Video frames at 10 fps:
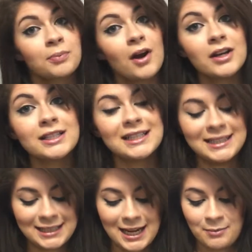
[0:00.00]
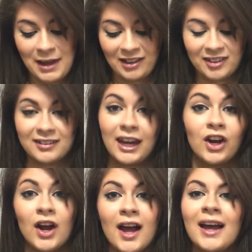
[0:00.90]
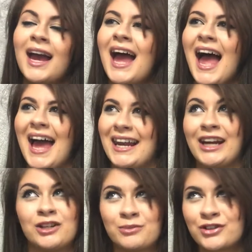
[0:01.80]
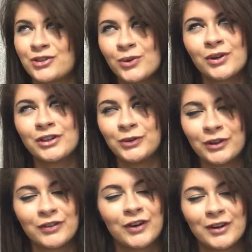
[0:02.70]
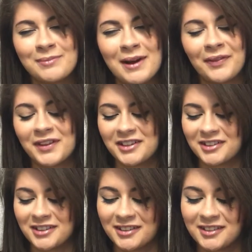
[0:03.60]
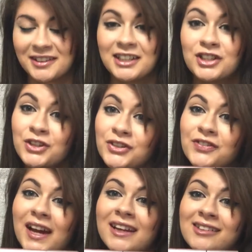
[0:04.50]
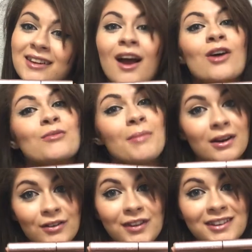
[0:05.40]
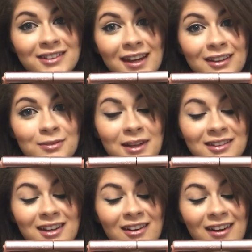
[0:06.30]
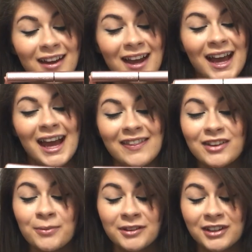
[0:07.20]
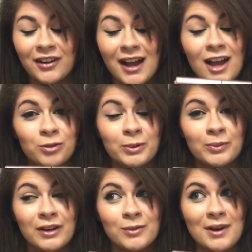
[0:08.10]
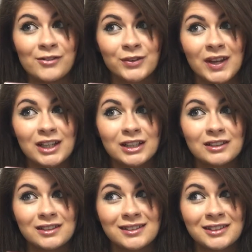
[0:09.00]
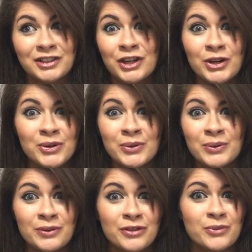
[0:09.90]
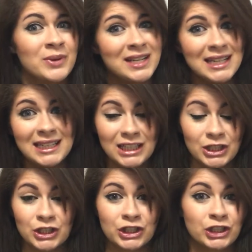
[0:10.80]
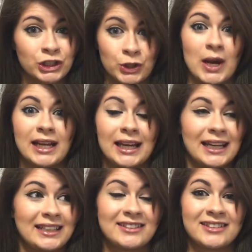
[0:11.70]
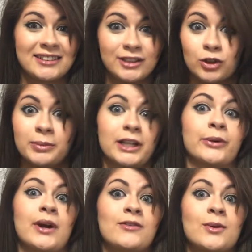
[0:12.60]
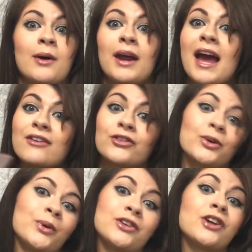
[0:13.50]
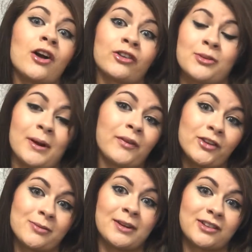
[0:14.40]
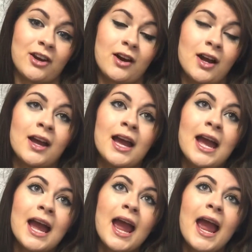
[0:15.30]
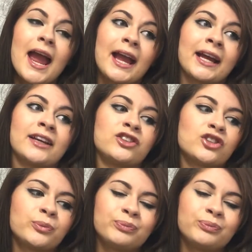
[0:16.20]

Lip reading: product is a mascara, and I am sure you have heard about this. is the Too Faced Better Than Sex mascara, and this mascara has been raved about for like 2-3 years straight, and it's still being raved about. Everyone talks about this mascara, and